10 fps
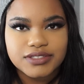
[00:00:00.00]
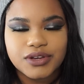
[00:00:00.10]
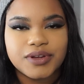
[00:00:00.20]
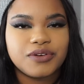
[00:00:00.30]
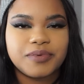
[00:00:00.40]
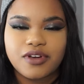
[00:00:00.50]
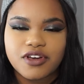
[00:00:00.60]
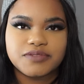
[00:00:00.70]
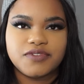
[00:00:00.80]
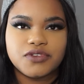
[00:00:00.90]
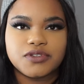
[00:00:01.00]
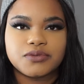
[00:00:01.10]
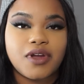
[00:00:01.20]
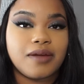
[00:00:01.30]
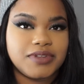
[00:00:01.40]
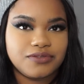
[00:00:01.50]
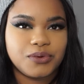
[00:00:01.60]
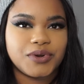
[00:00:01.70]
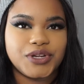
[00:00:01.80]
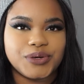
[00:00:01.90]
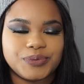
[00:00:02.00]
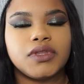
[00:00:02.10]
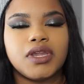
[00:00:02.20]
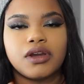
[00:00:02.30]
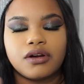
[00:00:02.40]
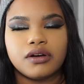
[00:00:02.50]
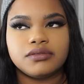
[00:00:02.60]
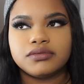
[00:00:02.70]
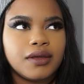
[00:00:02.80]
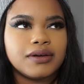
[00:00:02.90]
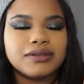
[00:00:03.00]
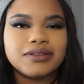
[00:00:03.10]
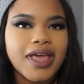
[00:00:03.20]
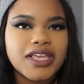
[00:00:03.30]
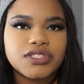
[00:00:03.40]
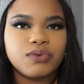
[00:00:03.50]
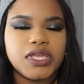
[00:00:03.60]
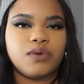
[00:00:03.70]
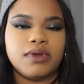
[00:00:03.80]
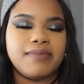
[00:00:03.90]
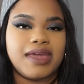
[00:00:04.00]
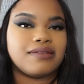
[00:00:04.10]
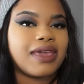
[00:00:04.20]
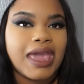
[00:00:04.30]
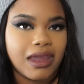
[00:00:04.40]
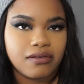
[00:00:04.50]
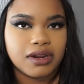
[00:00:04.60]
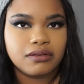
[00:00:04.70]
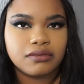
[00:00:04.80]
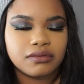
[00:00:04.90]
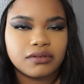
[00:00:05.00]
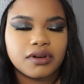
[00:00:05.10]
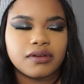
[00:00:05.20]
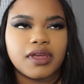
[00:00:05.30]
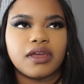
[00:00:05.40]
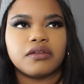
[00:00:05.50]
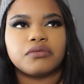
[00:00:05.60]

So it will be awesome if you subscribed if you were new. Now girl, last week we met Karen, okay?